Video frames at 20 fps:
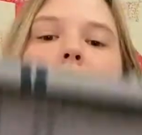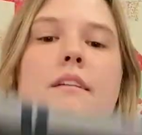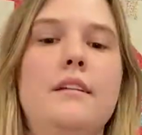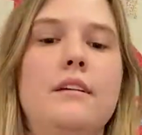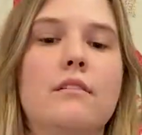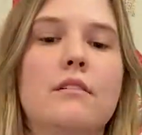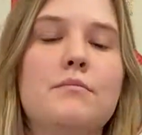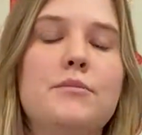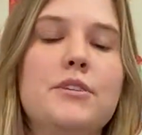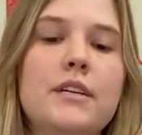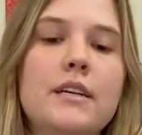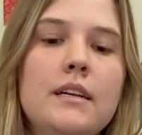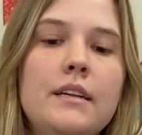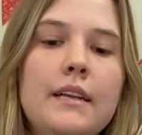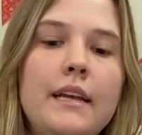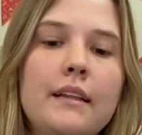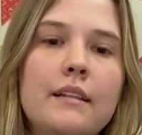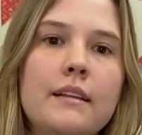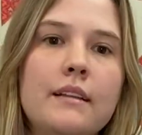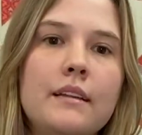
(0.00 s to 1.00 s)
So I'm just going to
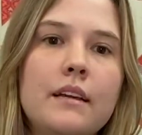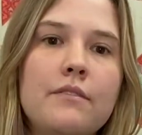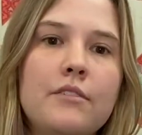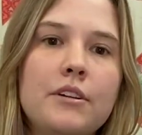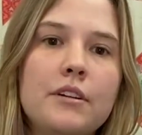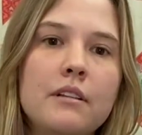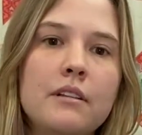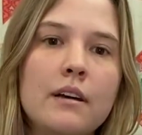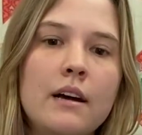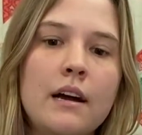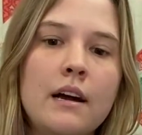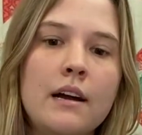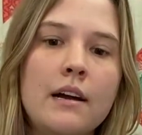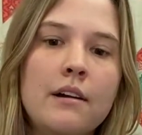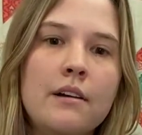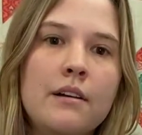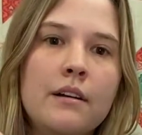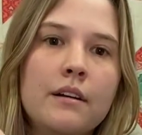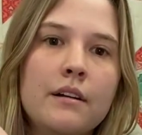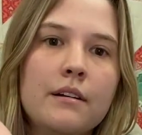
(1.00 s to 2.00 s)
take this over to the
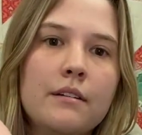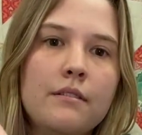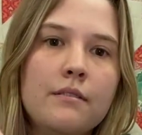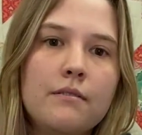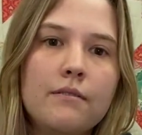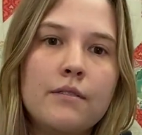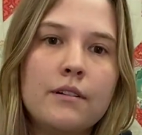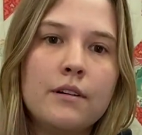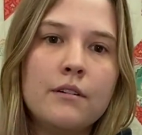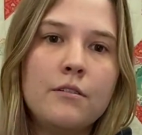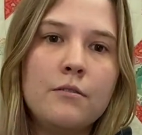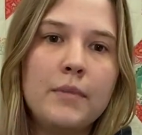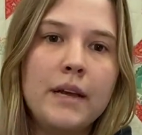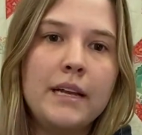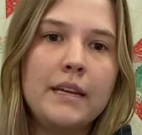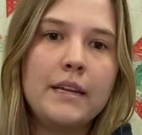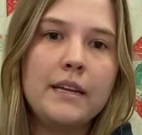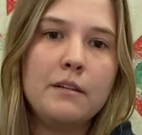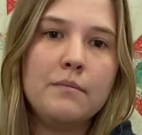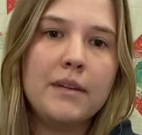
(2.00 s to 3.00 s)
iron, roll my
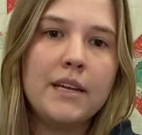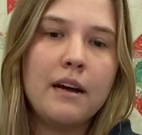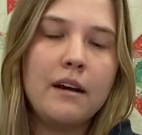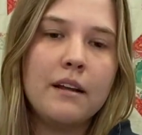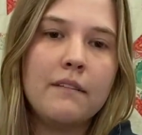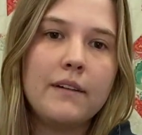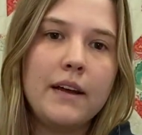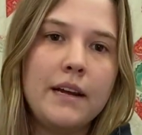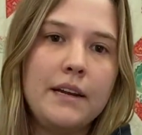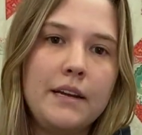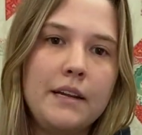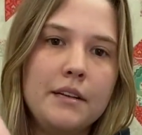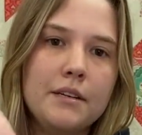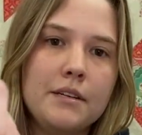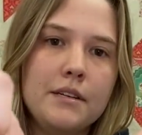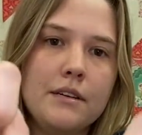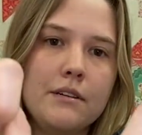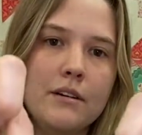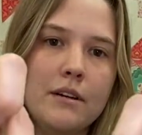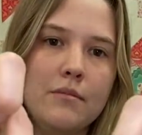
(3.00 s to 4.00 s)
seams out if I need
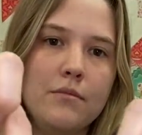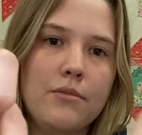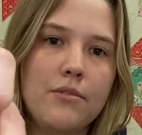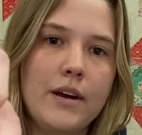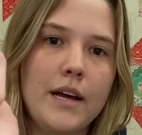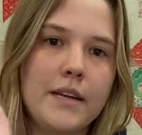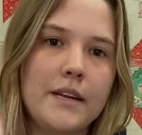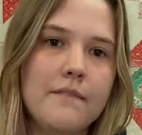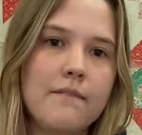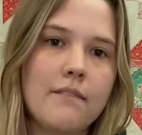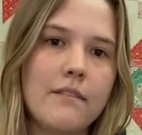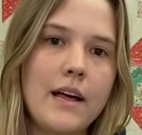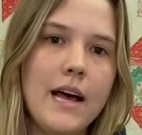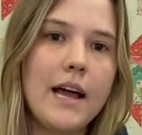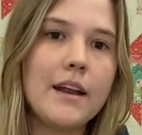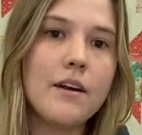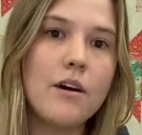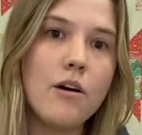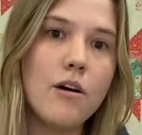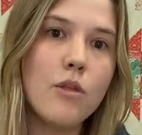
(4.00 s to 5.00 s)
to, and press it
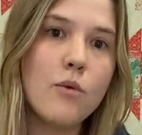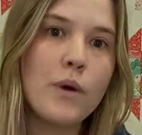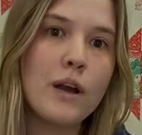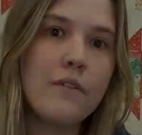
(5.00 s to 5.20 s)
flat all the way